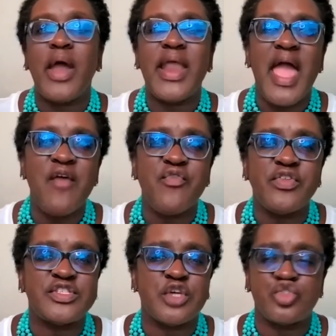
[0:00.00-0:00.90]

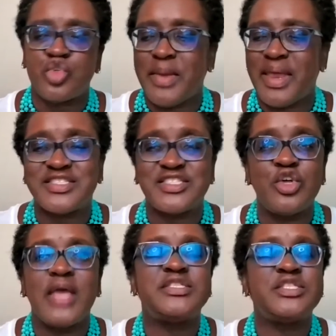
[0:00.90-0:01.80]
whatever the social media,
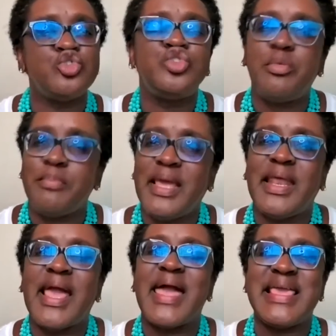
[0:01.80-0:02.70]
so social
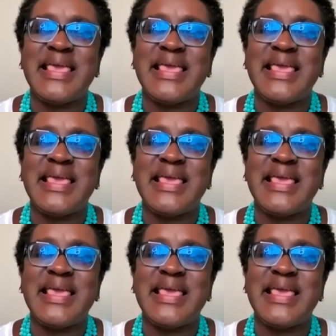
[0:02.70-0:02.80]
media